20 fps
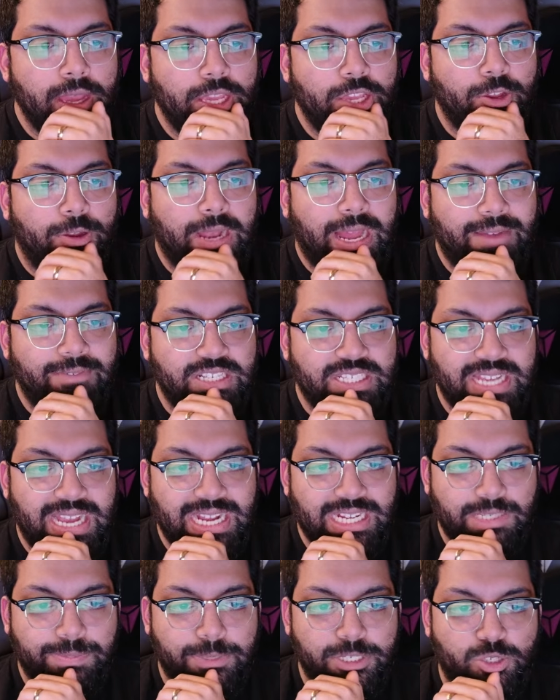you can have
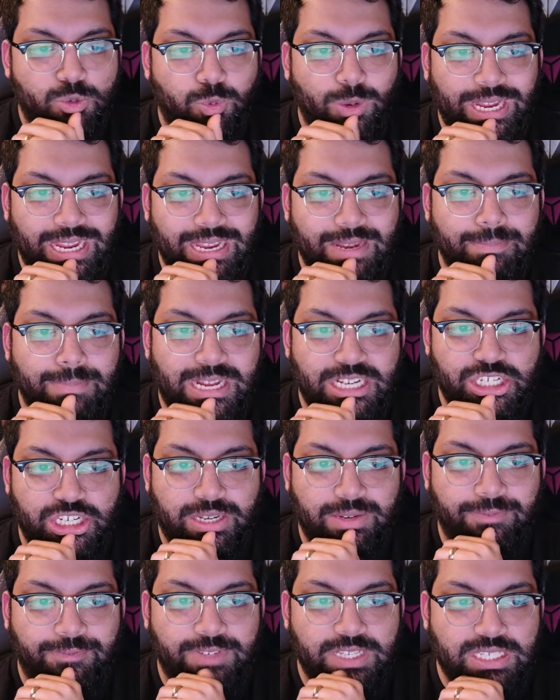attacks between
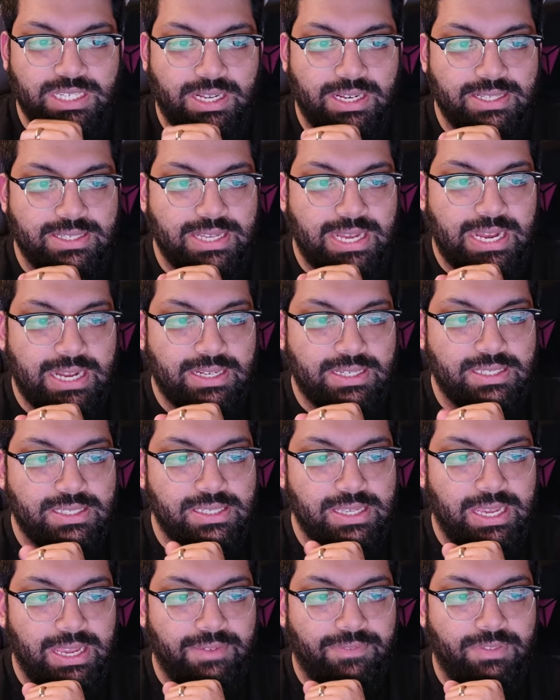magic and physical attacks
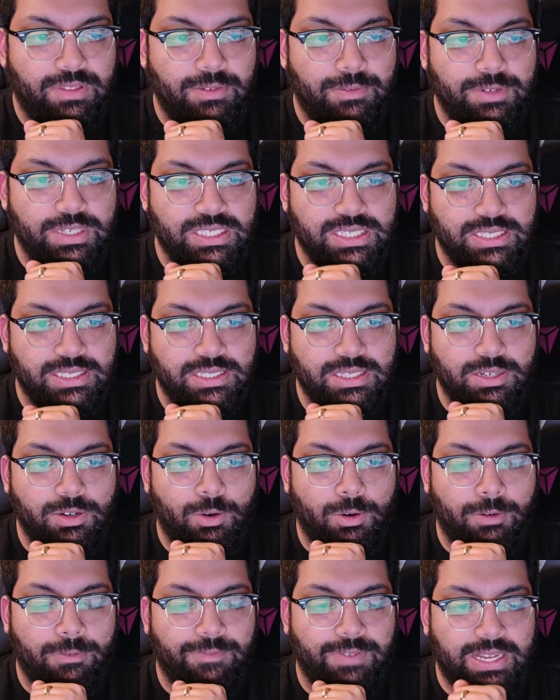if the resistant
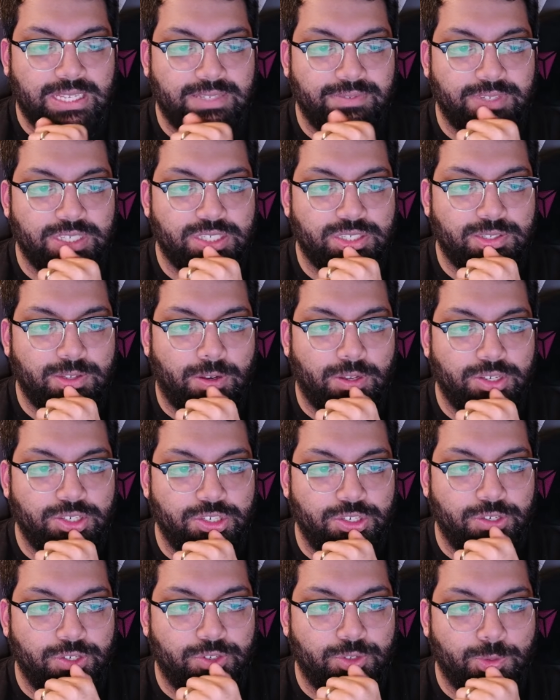or effective is solid
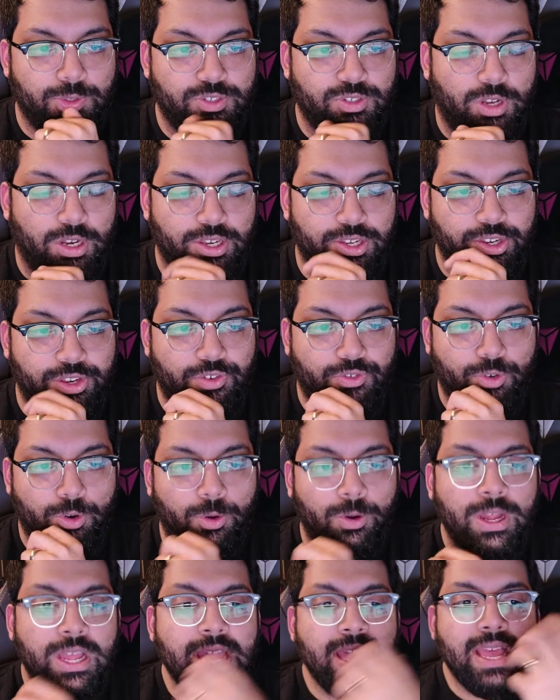to a solid
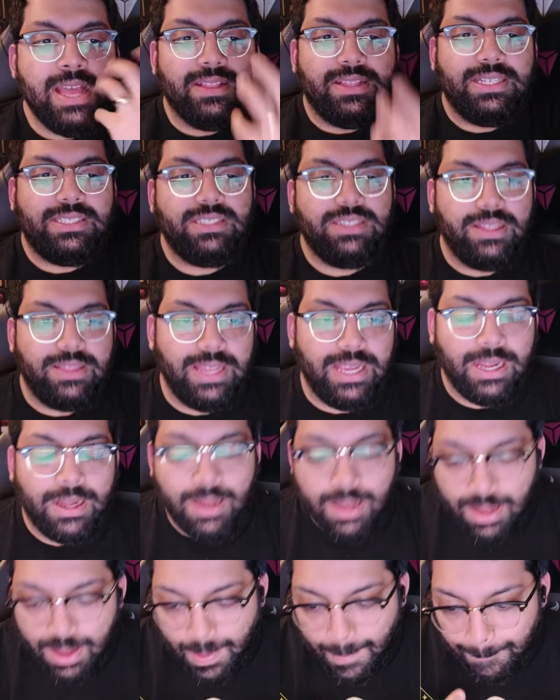neutral. This is the thing.
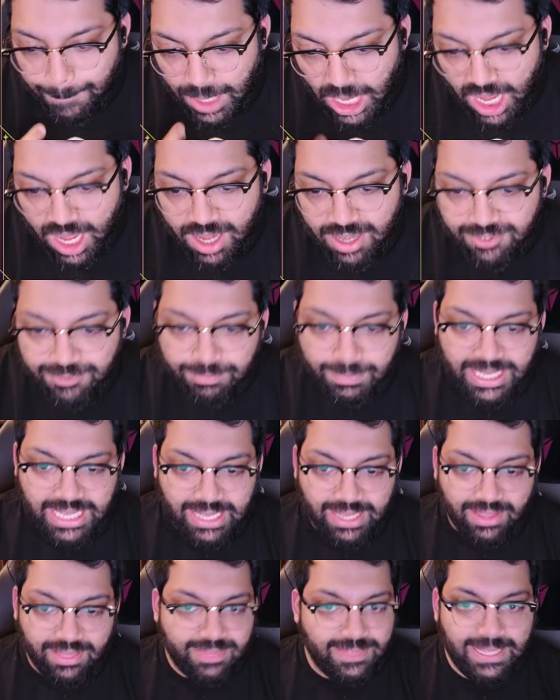Part of
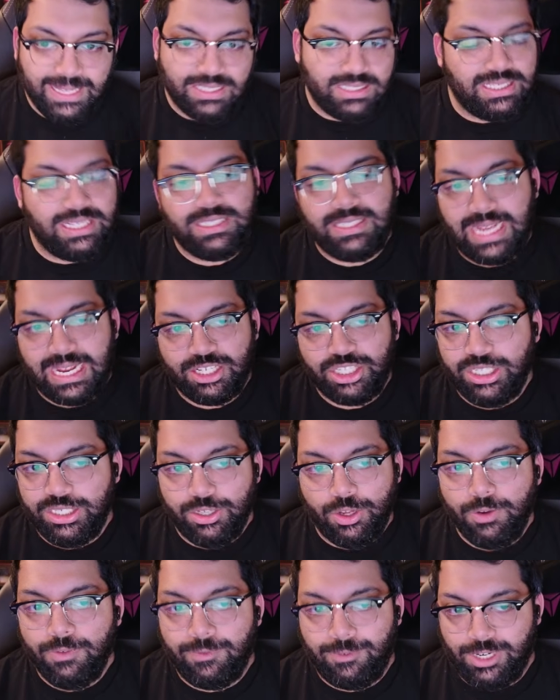me thinks there's actually
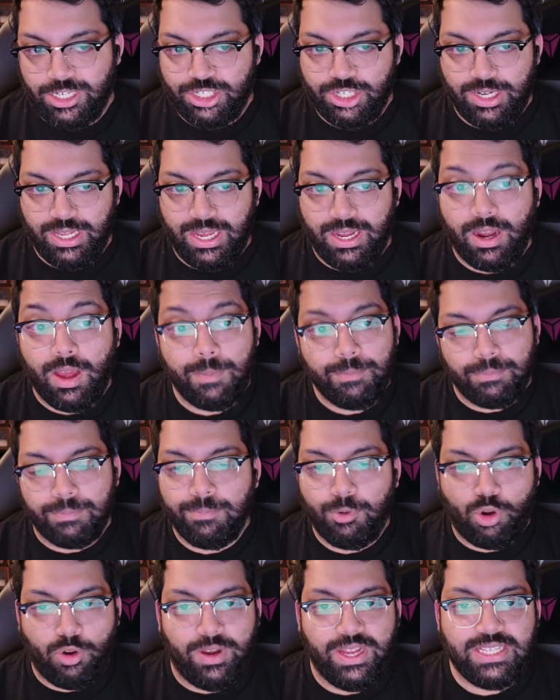no friction here, and I'm
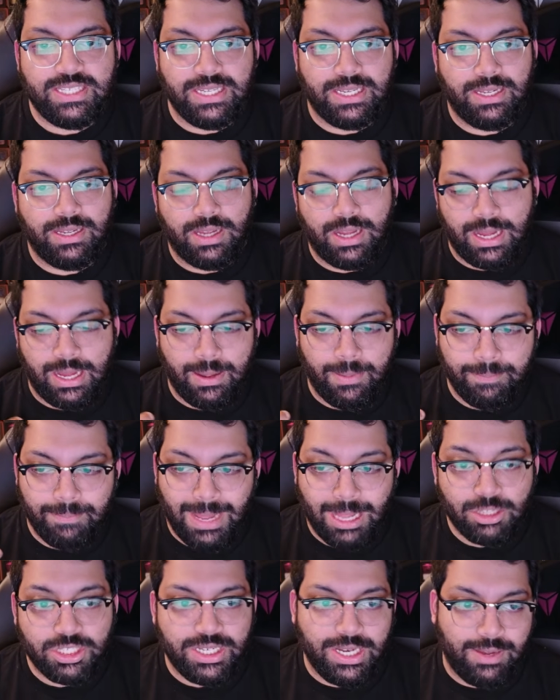creating a
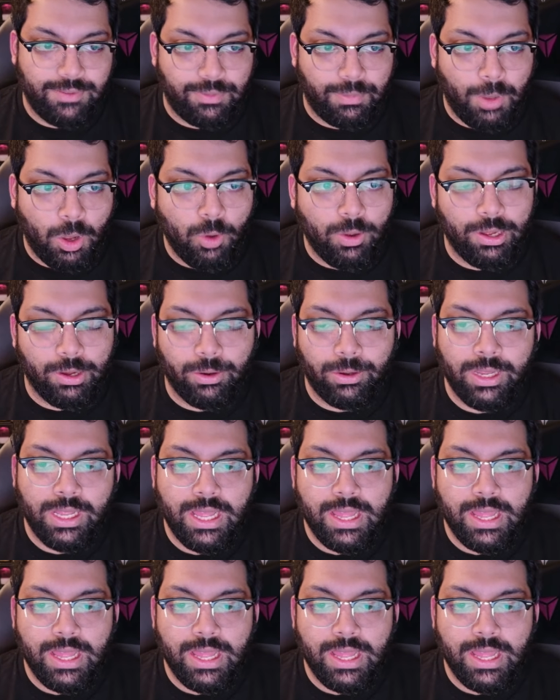mountain out of a molehill.